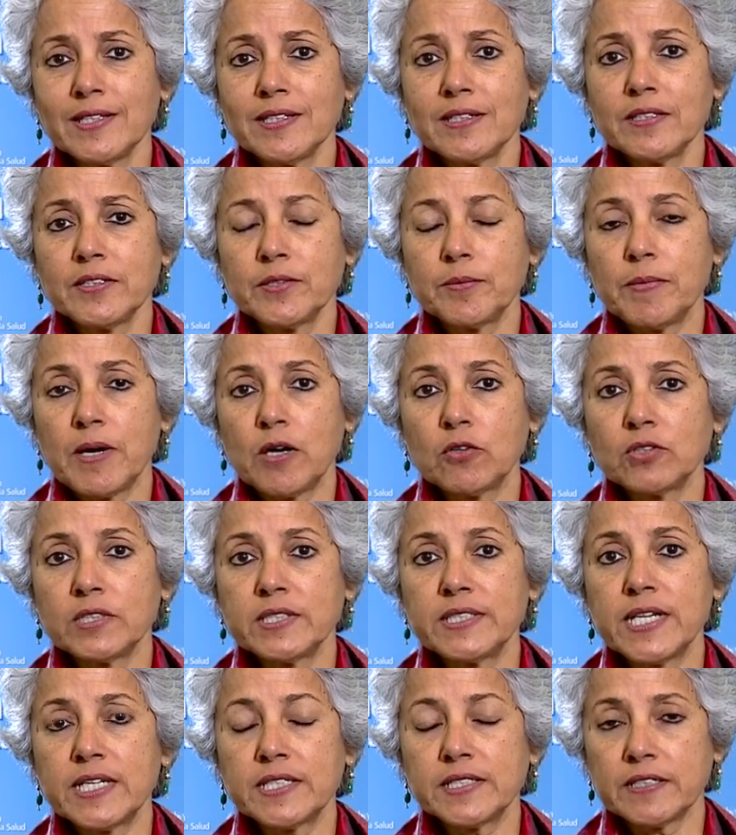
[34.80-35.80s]
here about
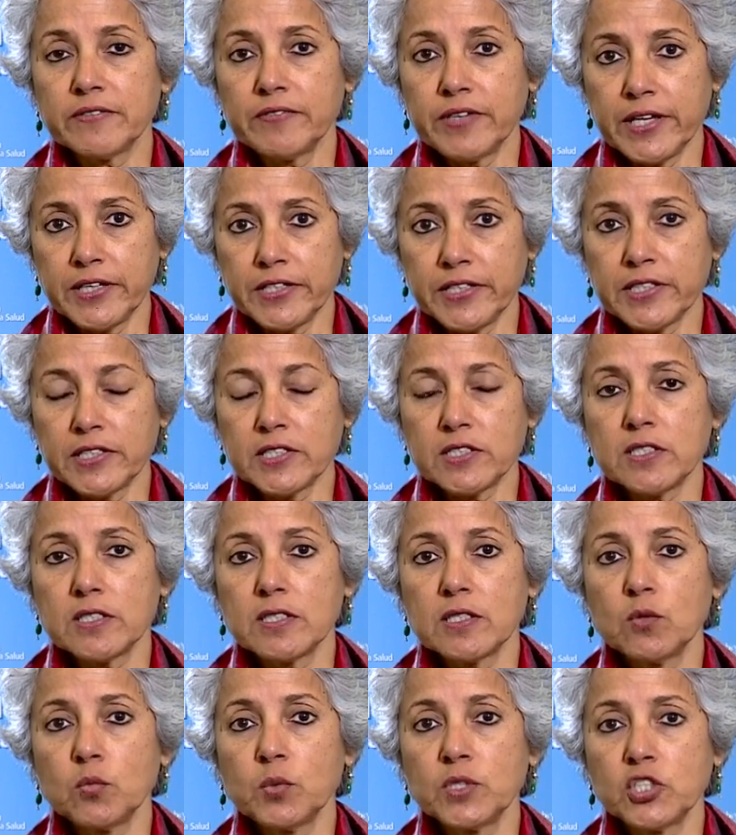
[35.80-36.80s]
the Delta
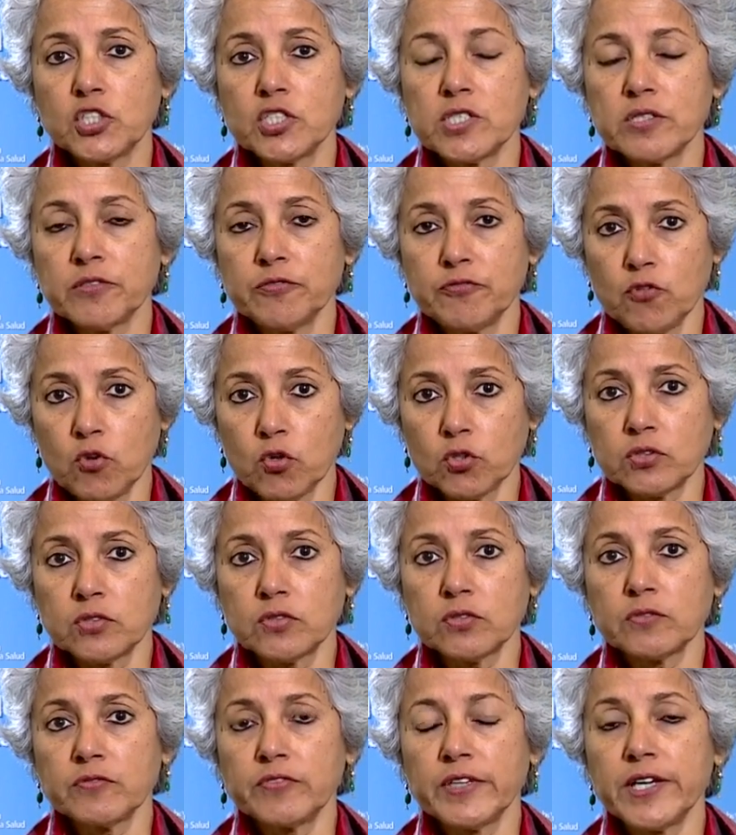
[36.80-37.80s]
variant, which is the
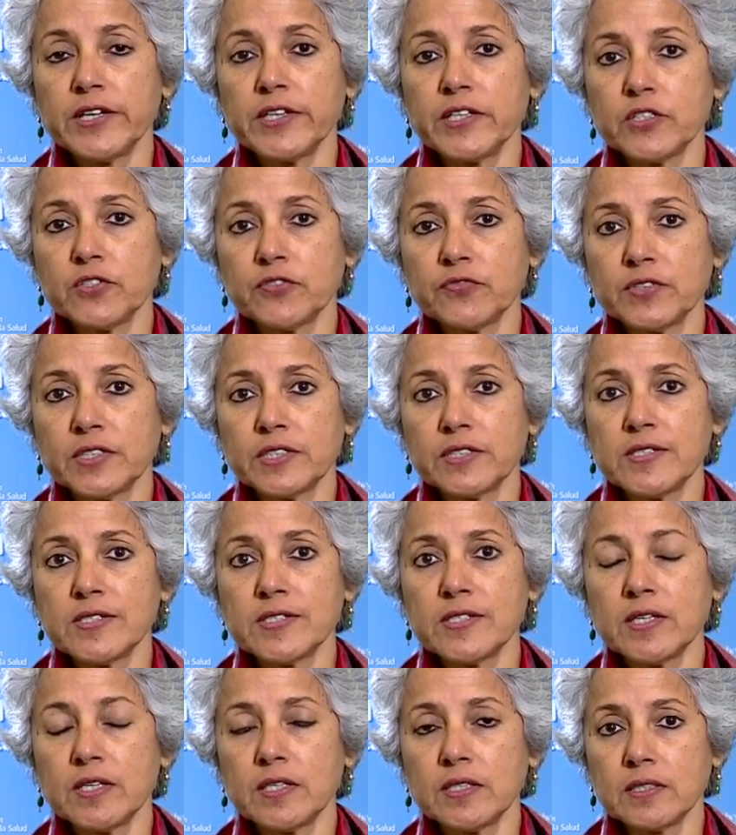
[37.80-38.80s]
fourth variant of
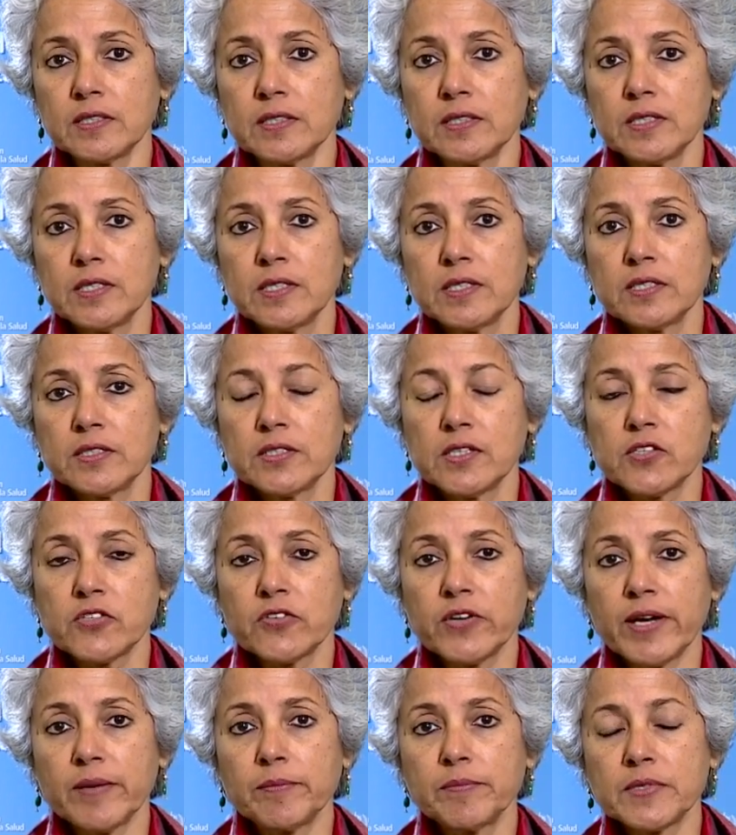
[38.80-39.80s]
concern
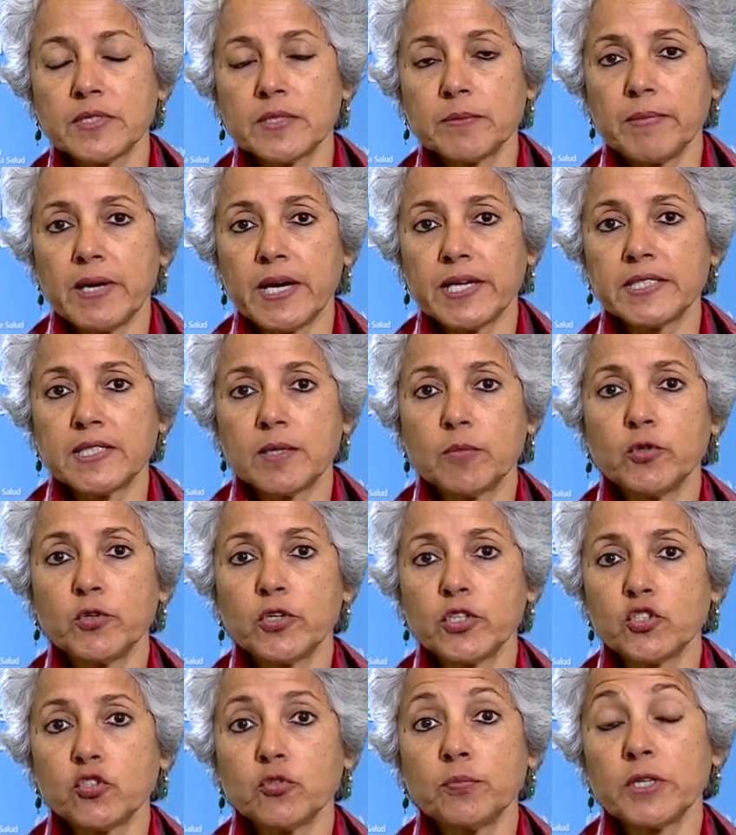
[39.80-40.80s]
described by
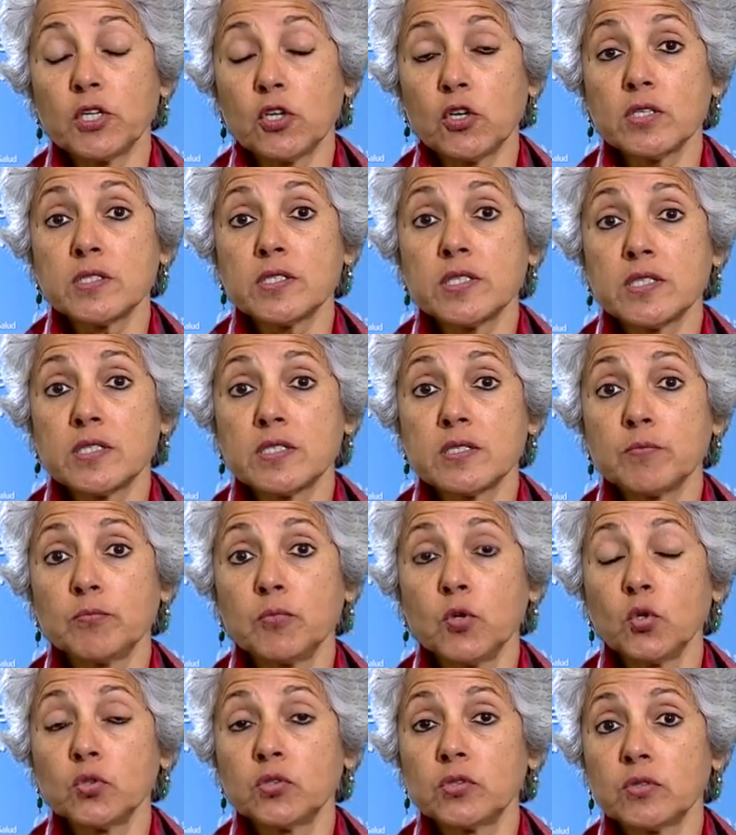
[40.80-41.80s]
WHO because it's
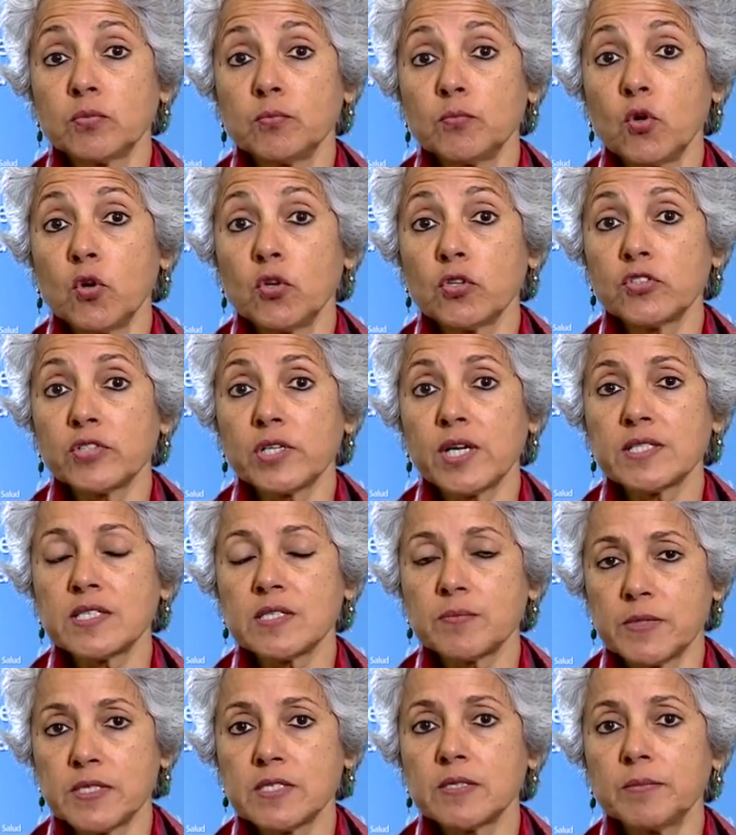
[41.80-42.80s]
both more
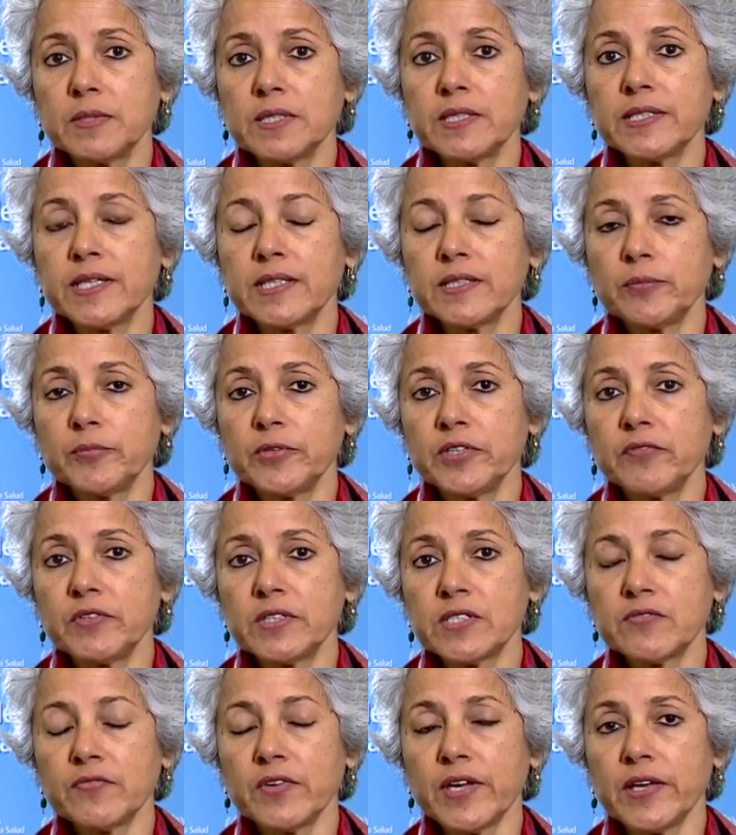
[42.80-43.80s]
transmissible than the
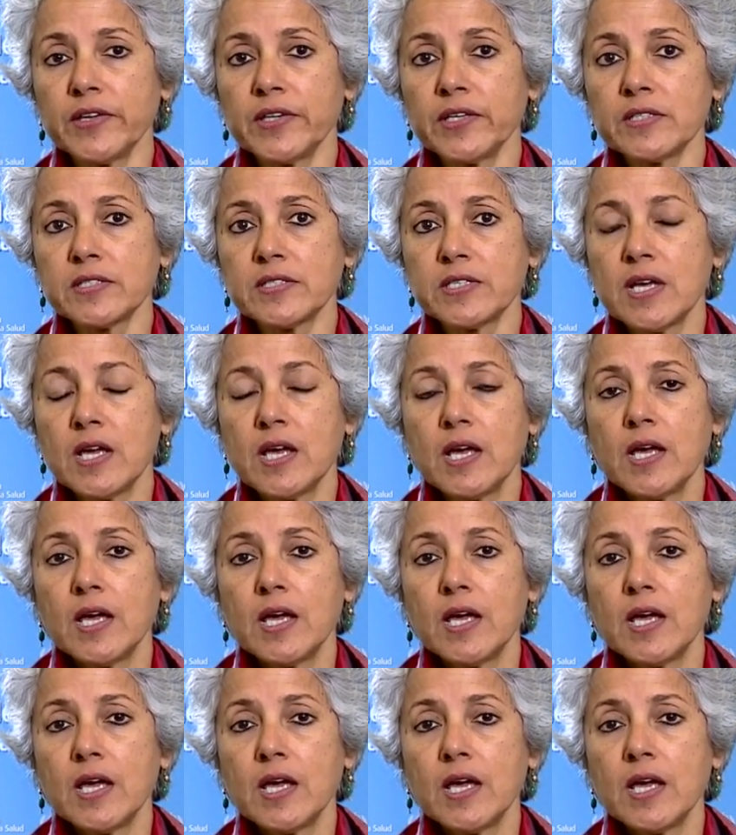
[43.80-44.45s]
previous variants